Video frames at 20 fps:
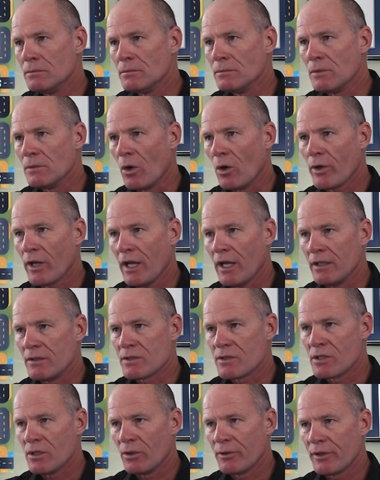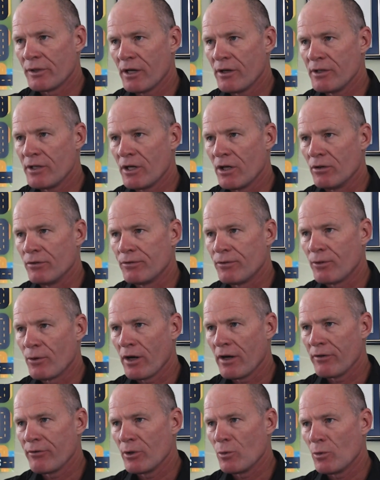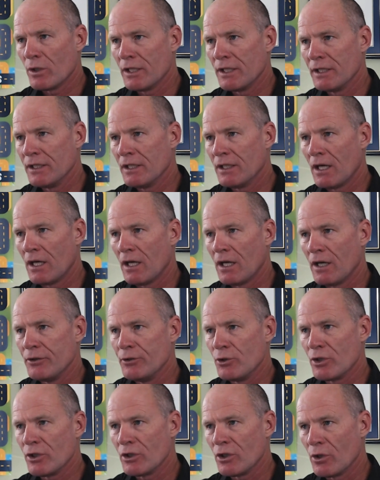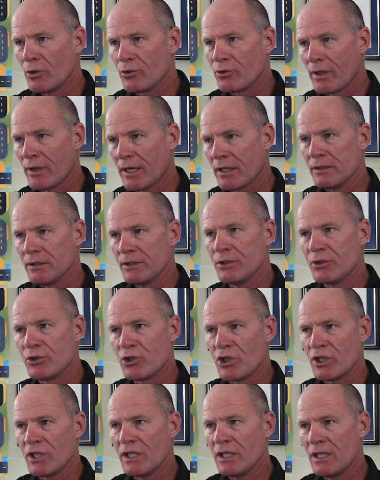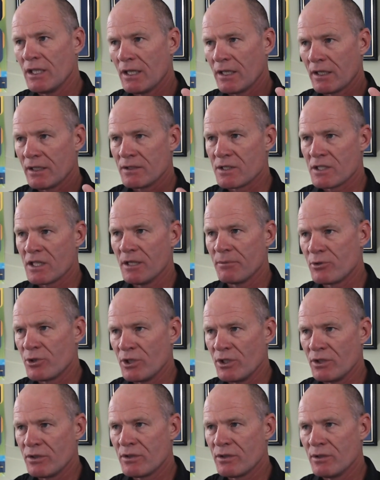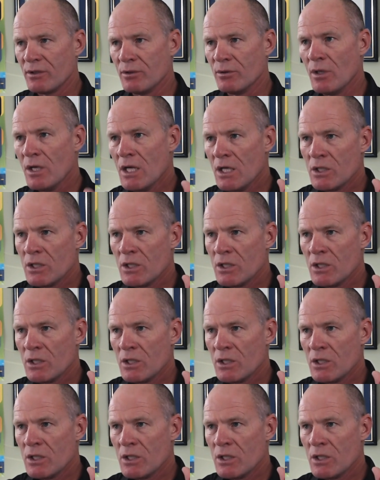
Okay, so there you go. For everyone, you can go directly to G. I can skip G2.